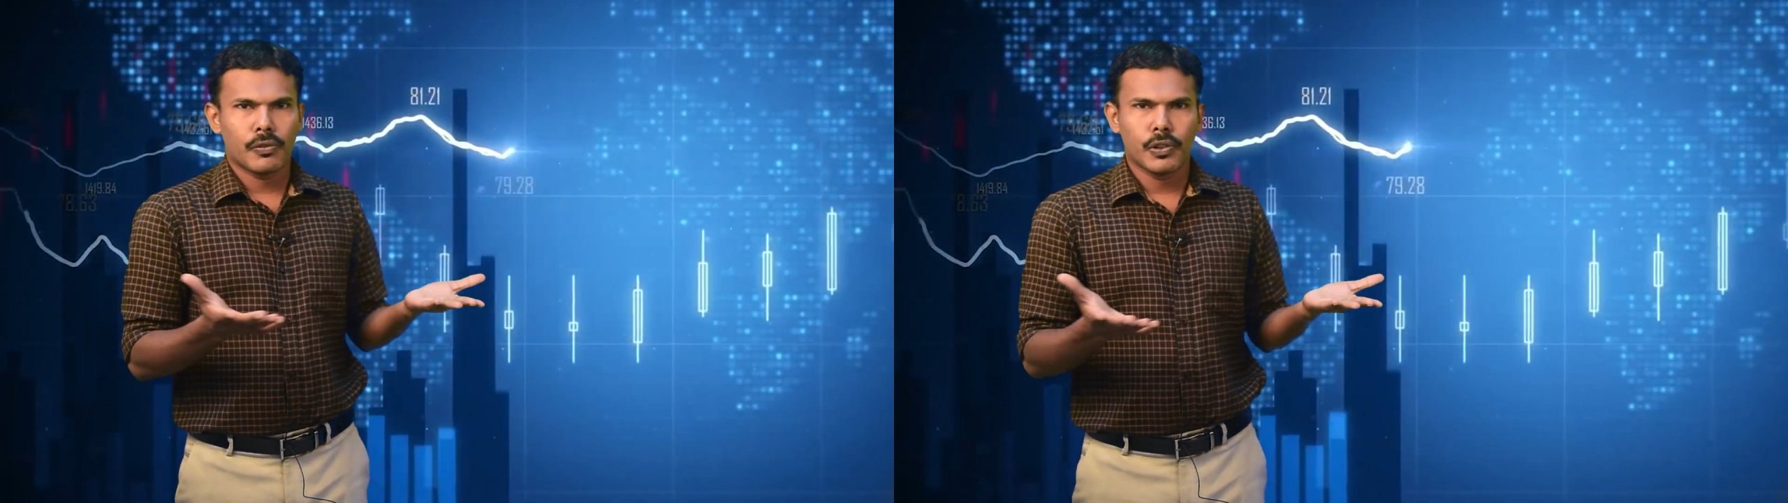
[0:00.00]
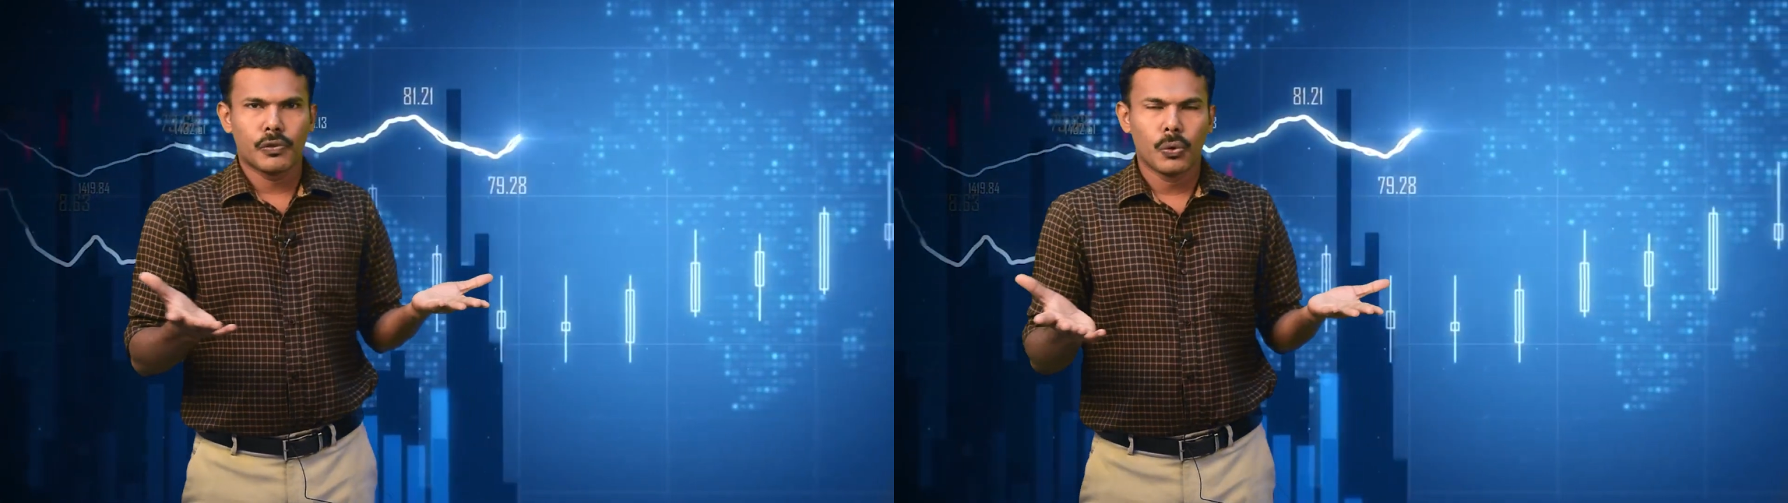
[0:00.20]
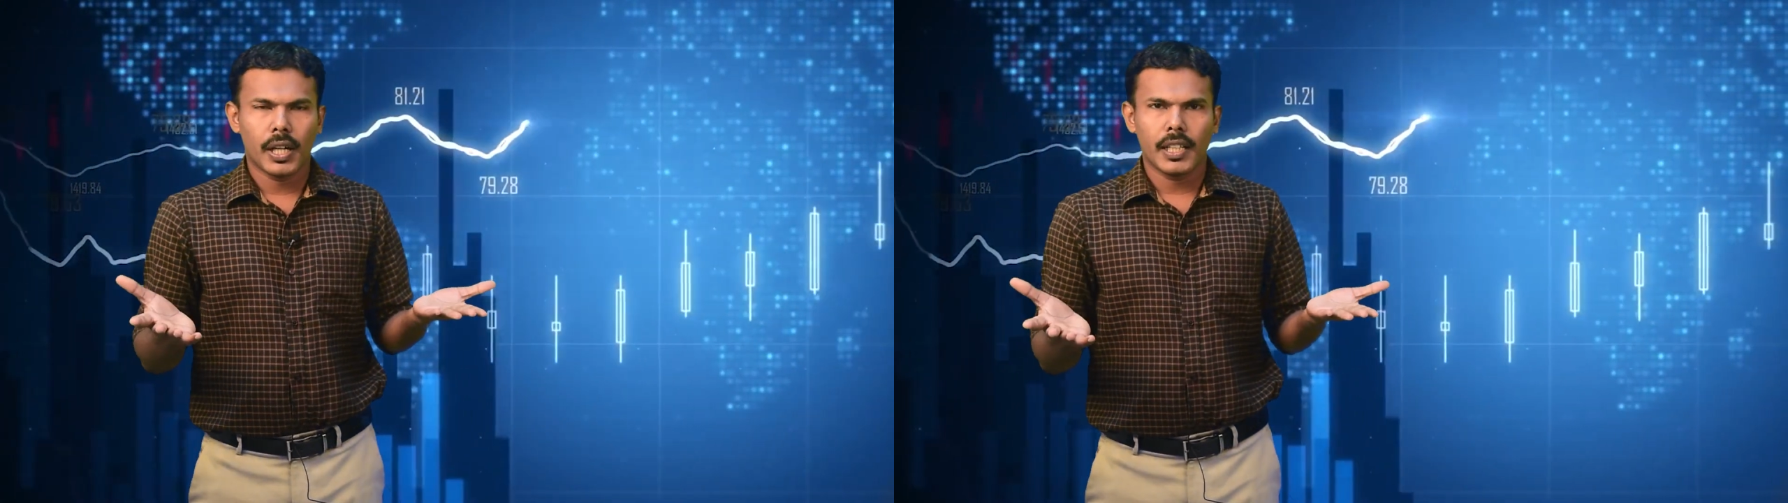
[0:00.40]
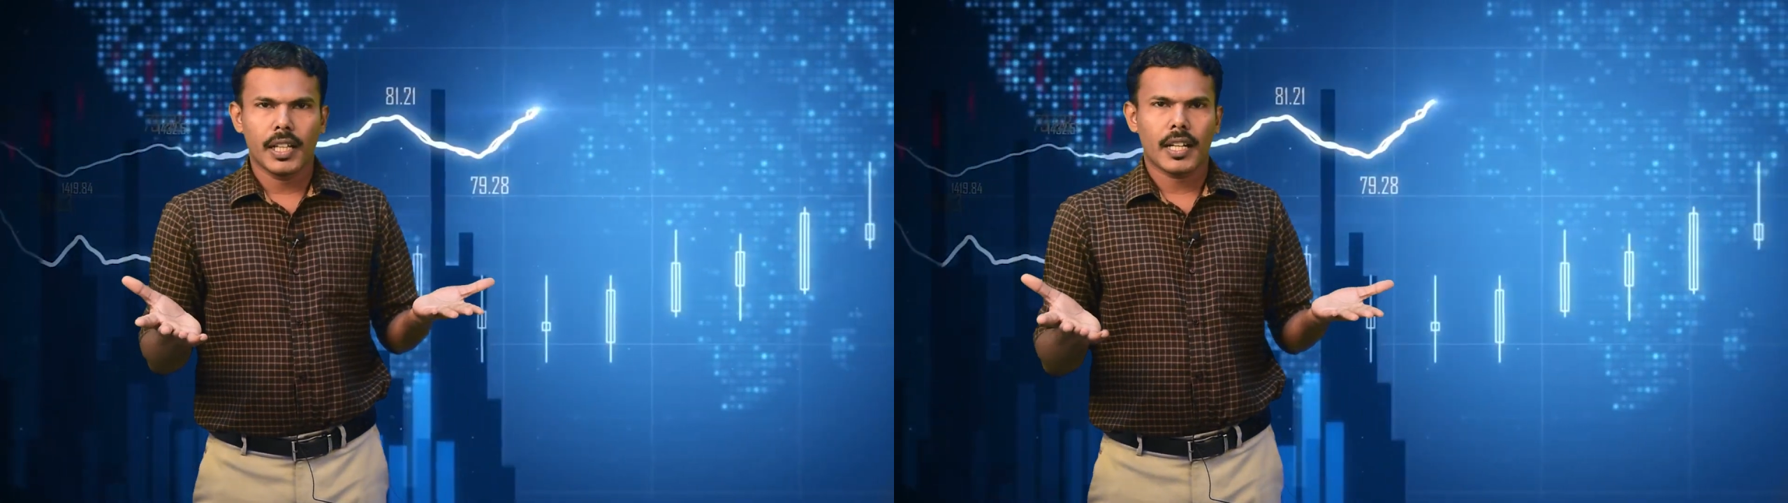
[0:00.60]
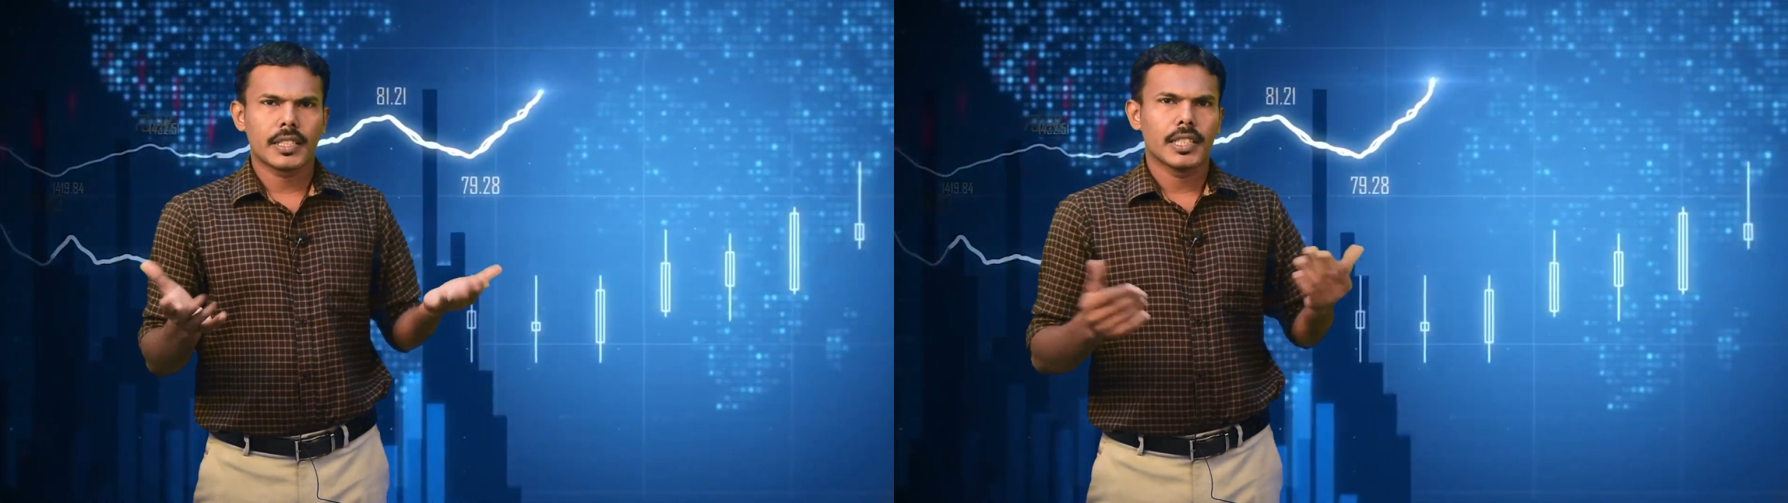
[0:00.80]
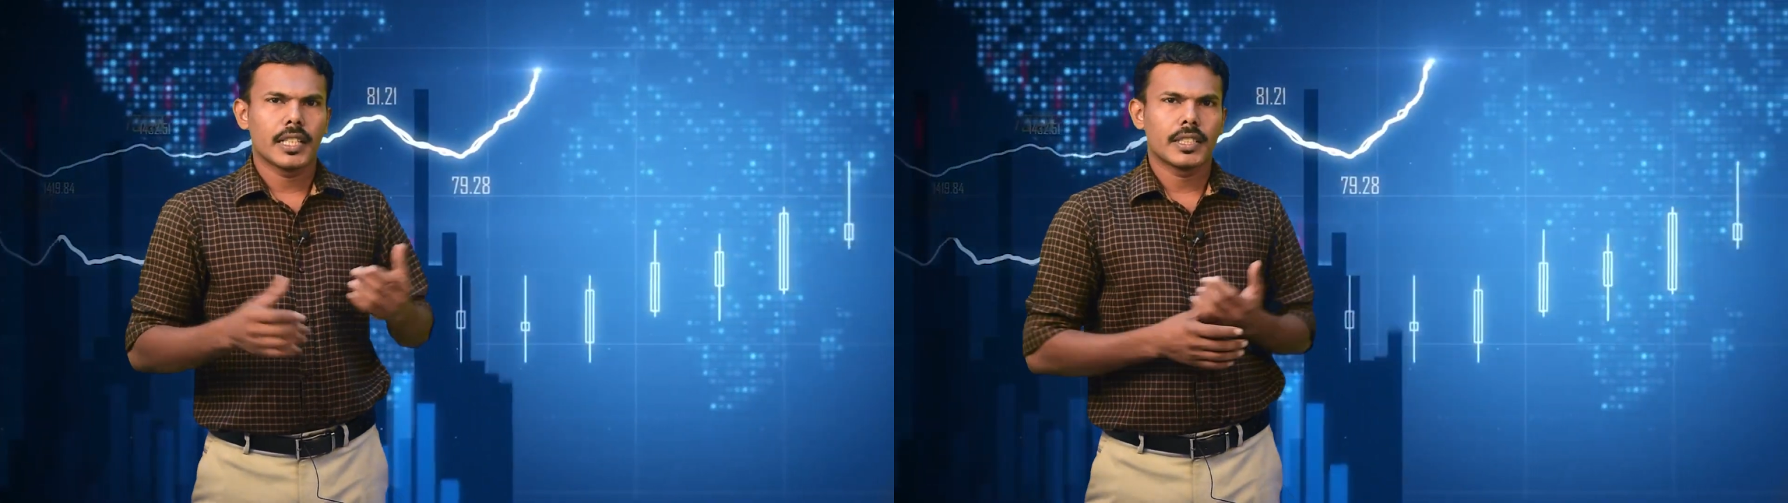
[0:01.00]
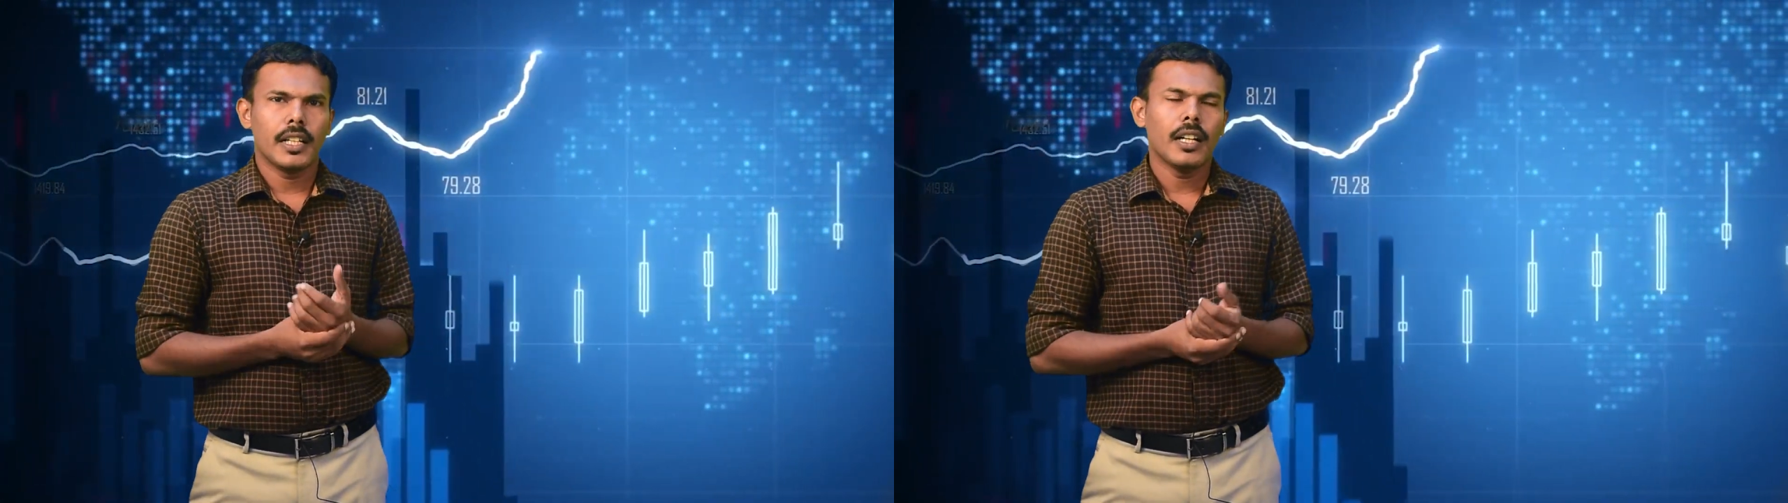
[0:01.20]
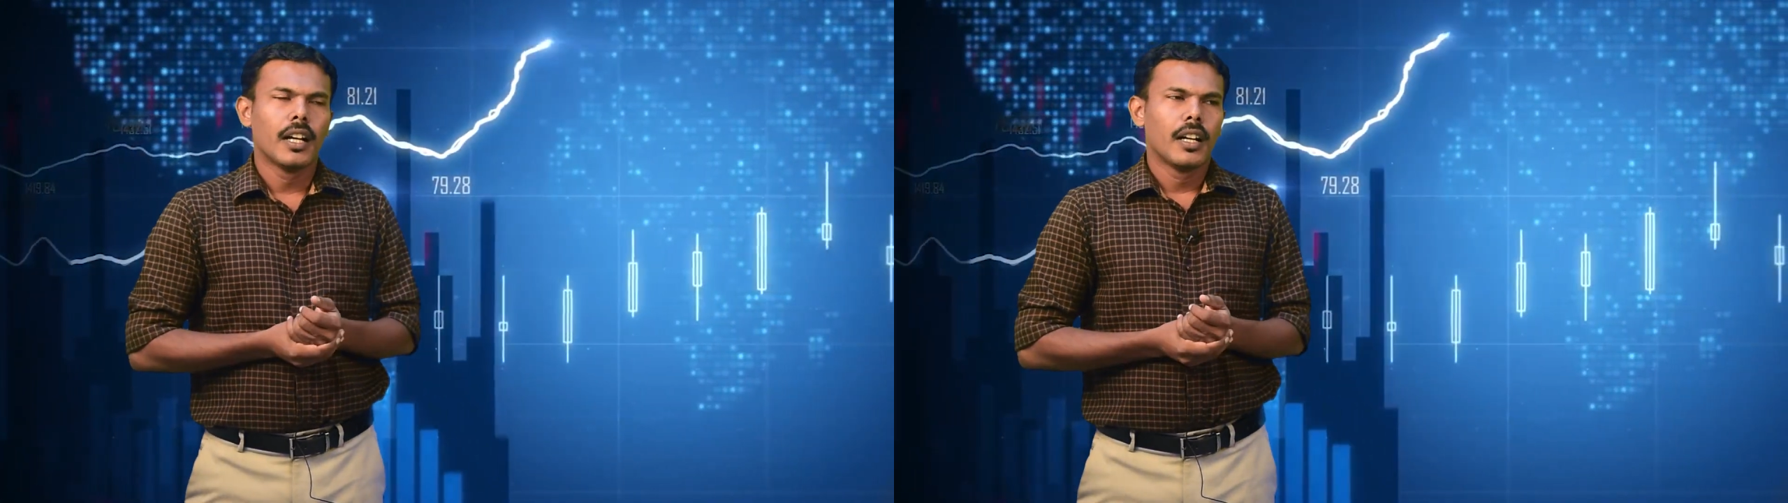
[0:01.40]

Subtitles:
of a foreign currency as the